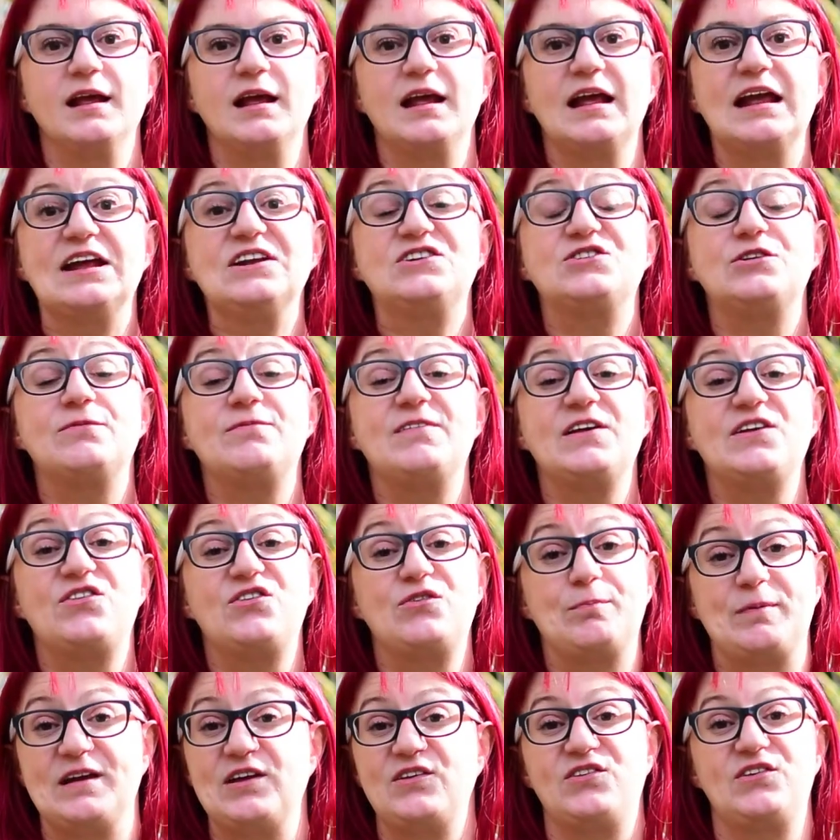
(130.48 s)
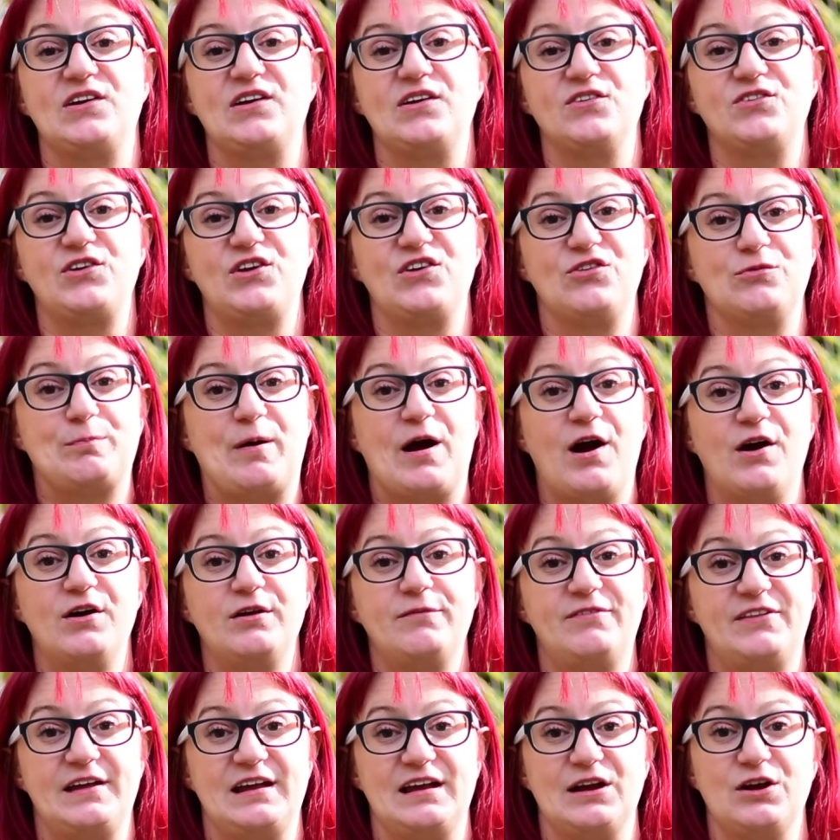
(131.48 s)
Each of these species is part
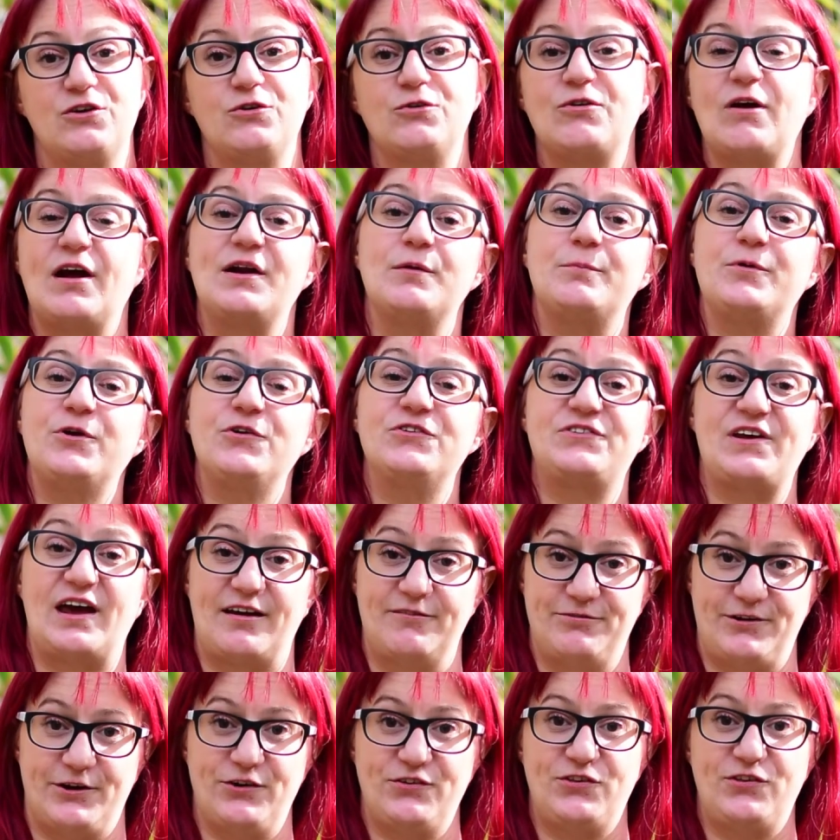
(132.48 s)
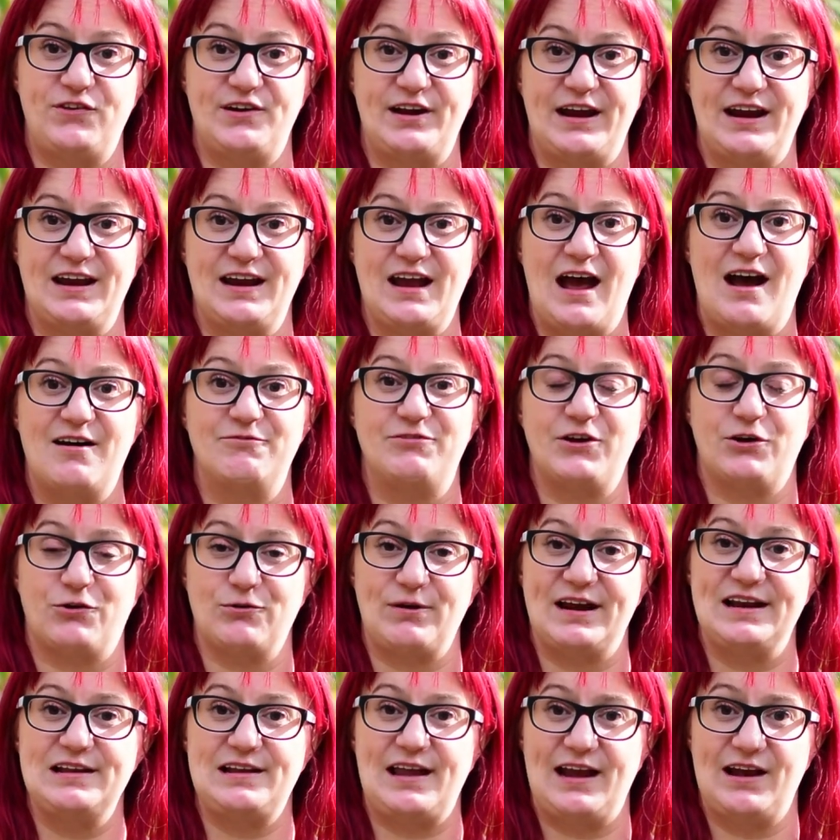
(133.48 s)
of the incredible diversity of the
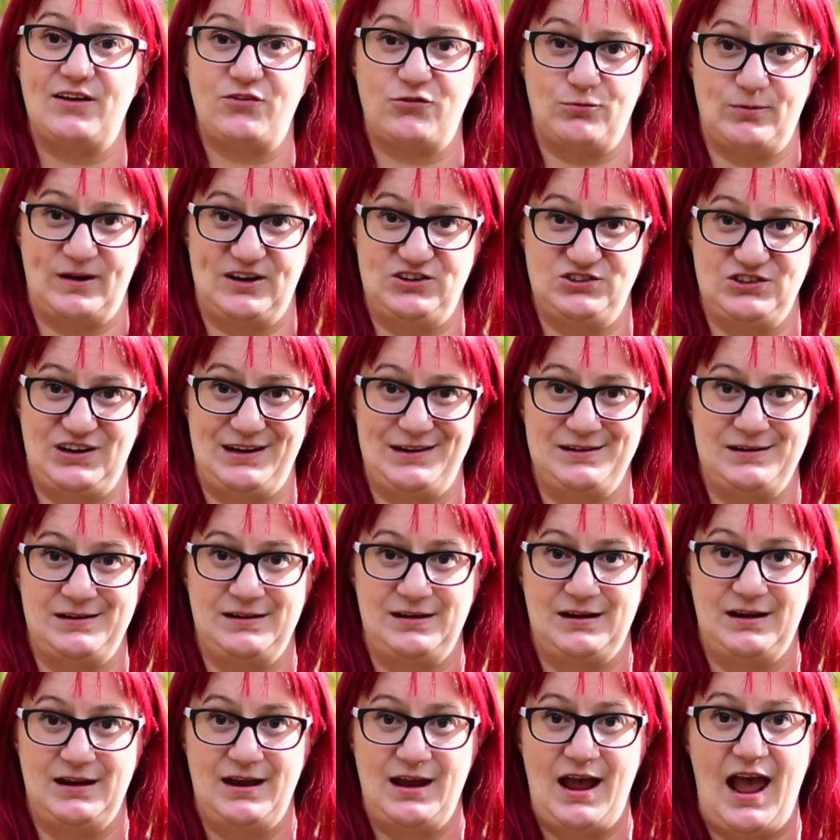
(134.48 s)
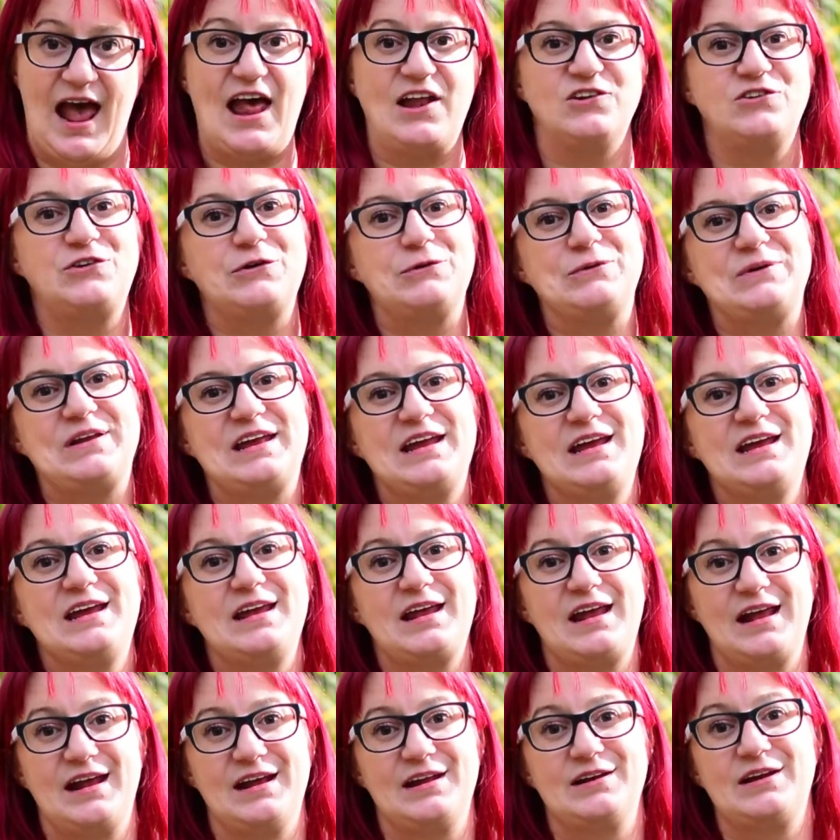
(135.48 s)
Great Lakes region and unique
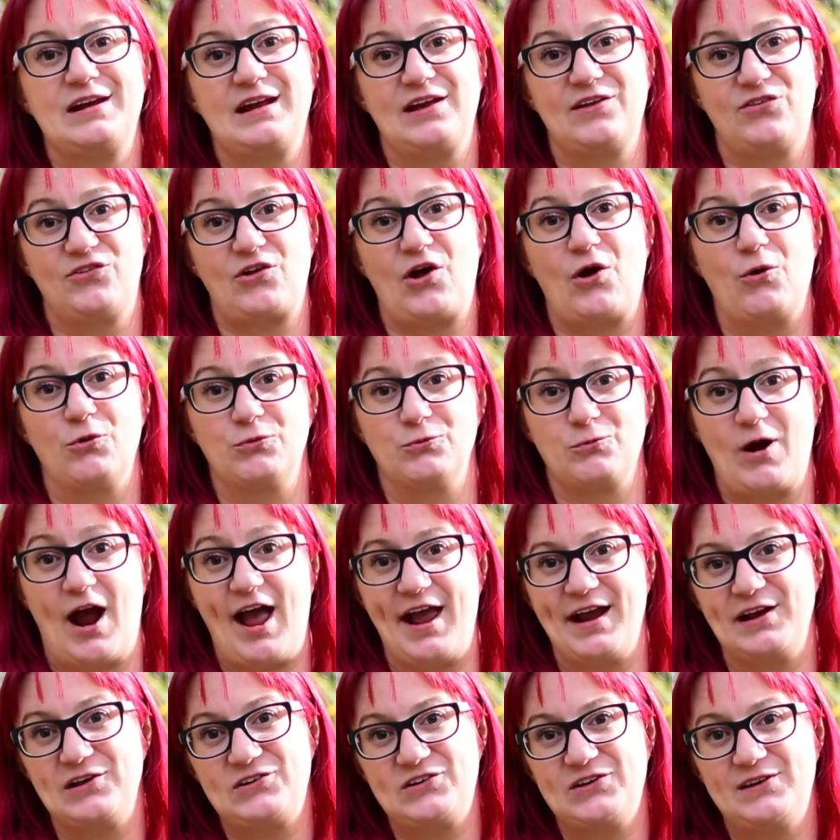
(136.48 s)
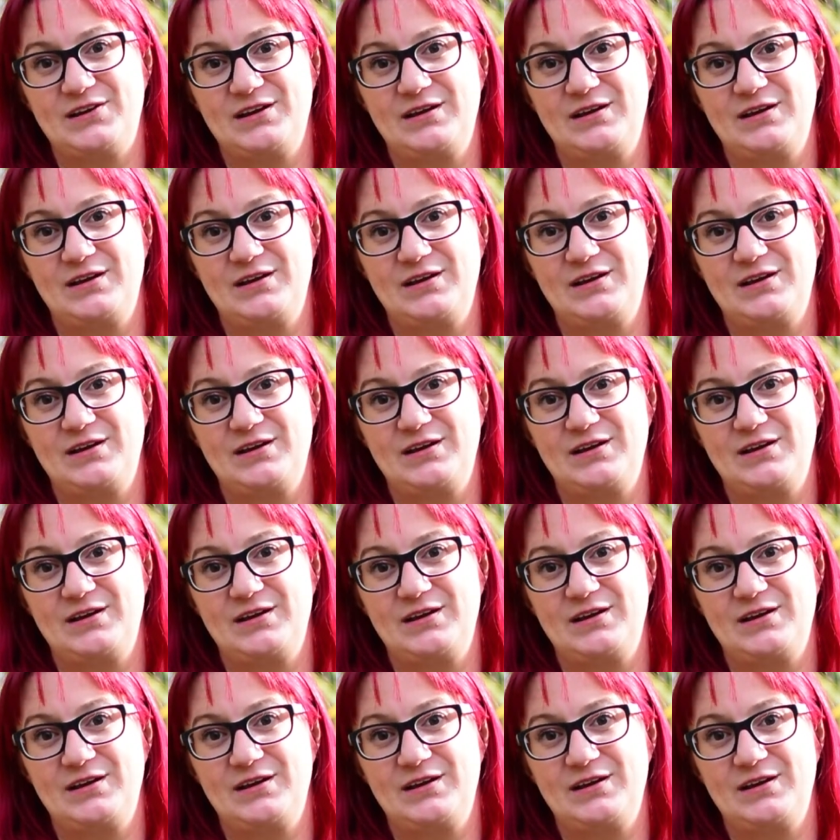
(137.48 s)
in its own right.